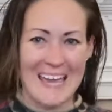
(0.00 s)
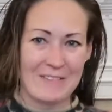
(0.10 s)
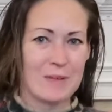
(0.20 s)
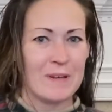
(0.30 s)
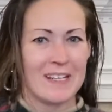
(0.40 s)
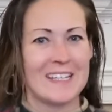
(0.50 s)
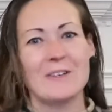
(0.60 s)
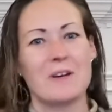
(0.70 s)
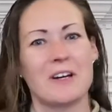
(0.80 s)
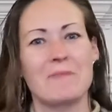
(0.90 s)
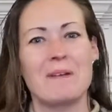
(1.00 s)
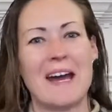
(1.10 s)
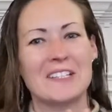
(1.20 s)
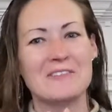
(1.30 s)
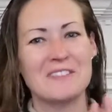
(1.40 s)
everybody, welcome
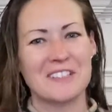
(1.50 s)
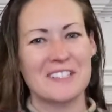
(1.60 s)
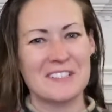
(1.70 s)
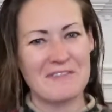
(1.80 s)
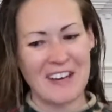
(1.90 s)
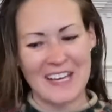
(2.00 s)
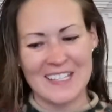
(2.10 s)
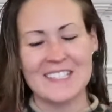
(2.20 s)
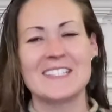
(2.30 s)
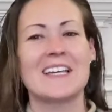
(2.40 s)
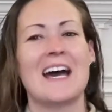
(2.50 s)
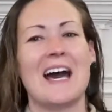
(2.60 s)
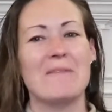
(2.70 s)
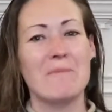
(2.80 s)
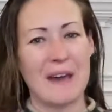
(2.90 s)
back to Villains and Vice.
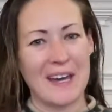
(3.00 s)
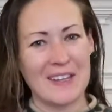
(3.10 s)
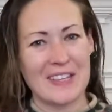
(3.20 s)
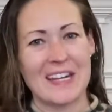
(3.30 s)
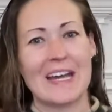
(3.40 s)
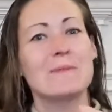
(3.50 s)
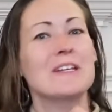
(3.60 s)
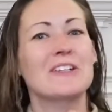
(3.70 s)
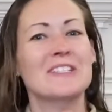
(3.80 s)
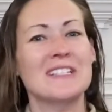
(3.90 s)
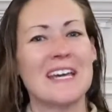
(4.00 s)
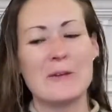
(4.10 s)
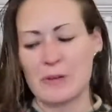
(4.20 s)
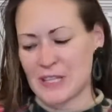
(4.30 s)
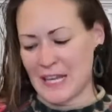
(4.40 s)
I'm Beth and I'm here today
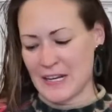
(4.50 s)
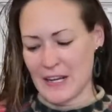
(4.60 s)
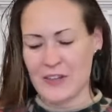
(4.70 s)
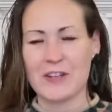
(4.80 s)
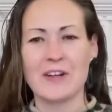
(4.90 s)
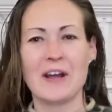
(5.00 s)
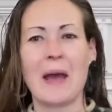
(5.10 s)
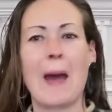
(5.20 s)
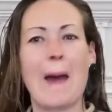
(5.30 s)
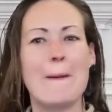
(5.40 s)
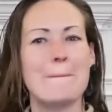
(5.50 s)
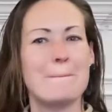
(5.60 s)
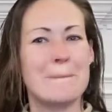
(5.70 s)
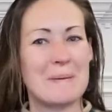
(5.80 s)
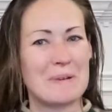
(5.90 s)
with another
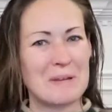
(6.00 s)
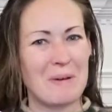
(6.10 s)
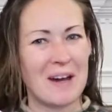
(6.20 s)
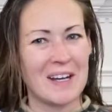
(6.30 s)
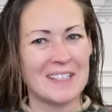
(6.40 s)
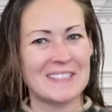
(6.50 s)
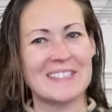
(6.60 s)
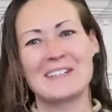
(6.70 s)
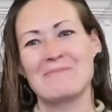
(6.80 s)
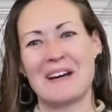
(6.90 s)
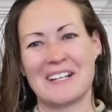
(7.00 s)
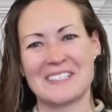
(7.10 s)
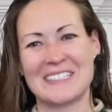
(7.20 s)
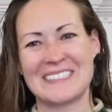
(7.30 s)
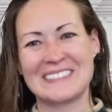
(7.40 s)
Bibbidi Box
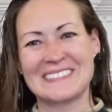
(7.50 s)
unboxing.